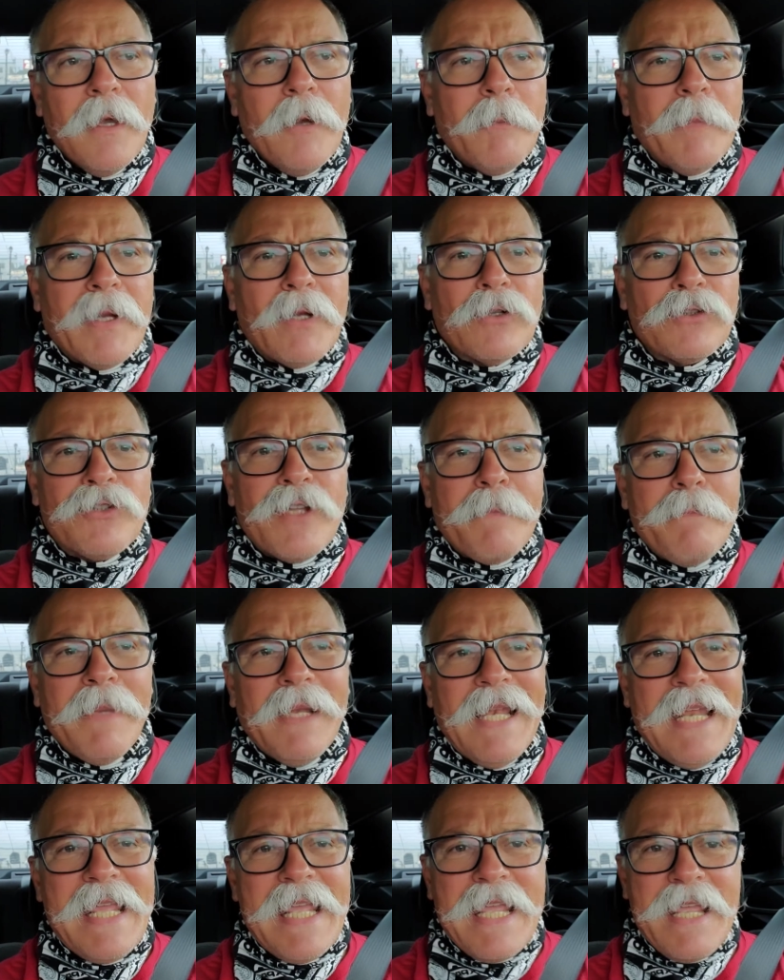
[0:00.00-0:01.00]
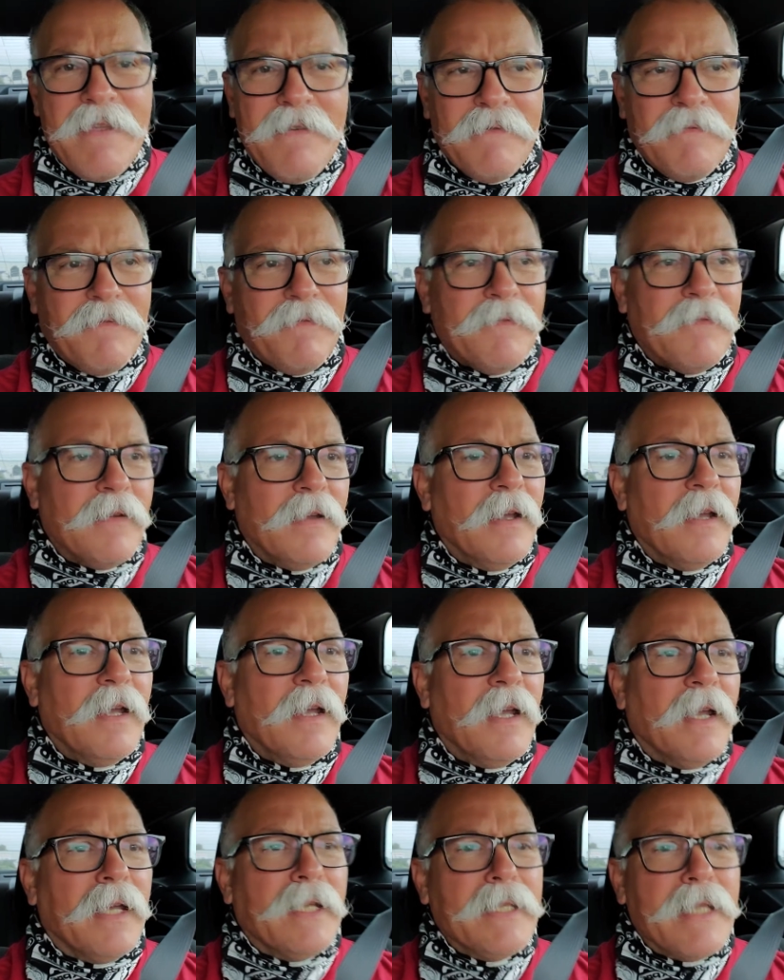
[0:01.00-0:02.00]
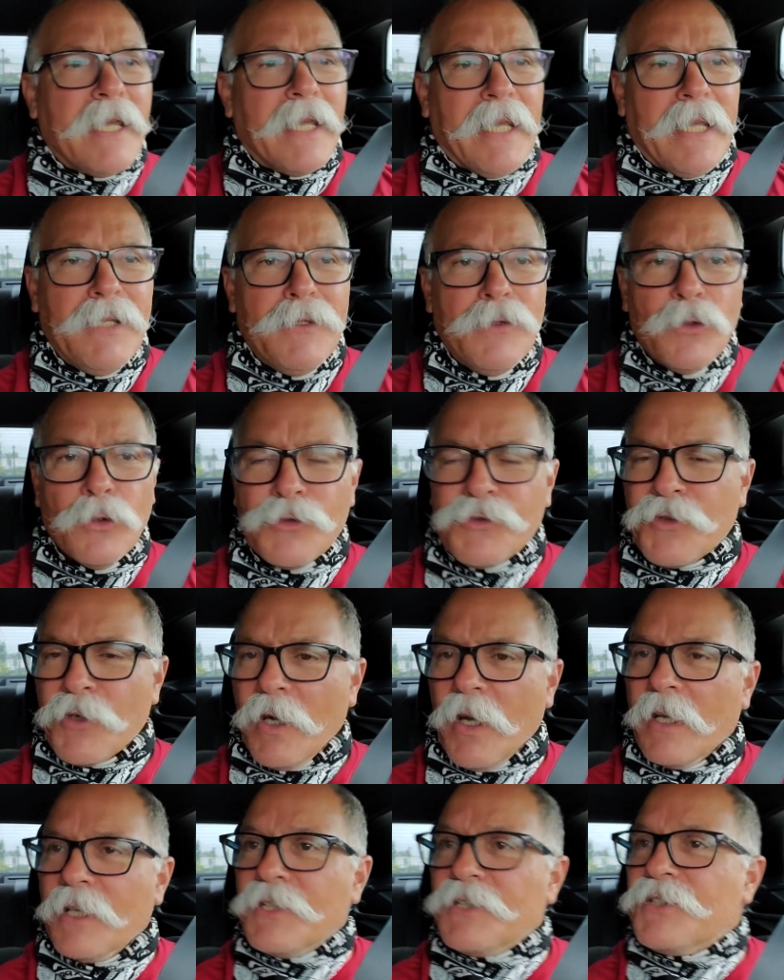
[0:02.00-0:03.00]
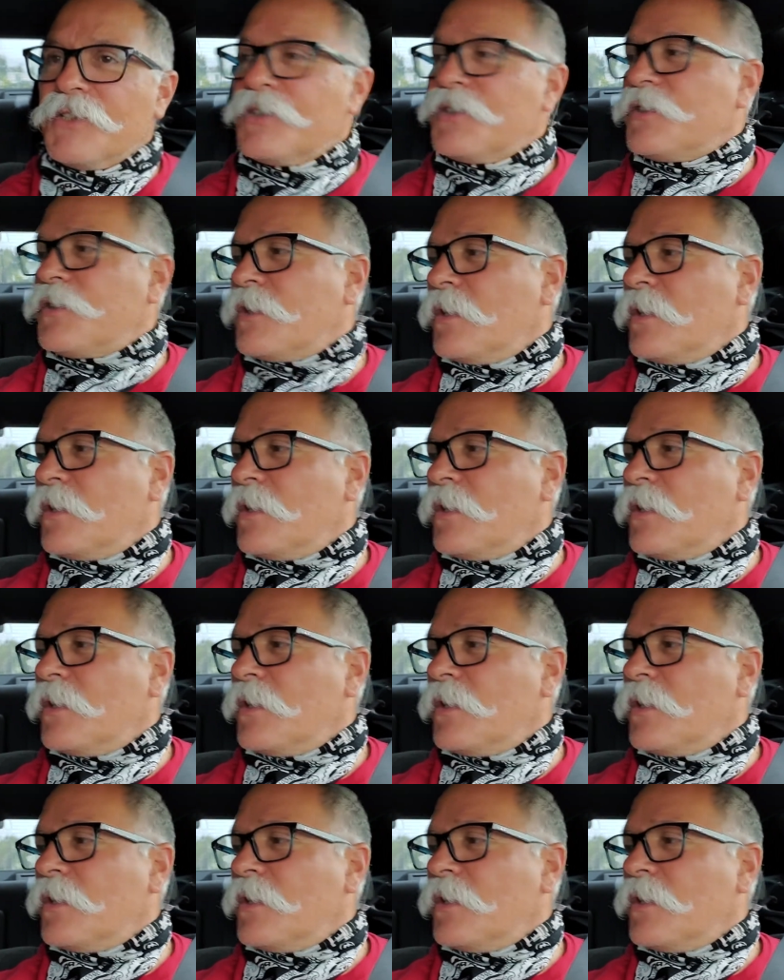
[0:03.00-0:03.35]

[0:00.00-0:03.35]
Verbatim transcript: because they believe in the industrialist